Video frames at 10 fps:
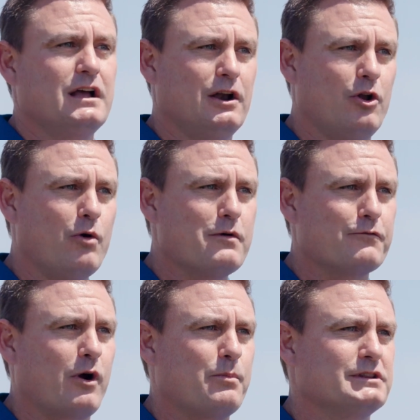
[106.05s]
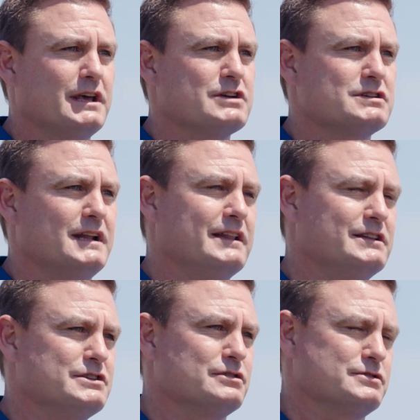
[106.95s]
along with crop protection and
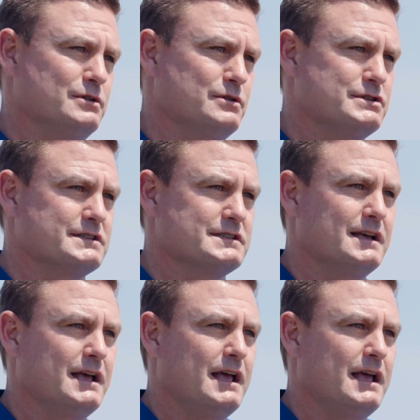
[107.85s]
digital solutions.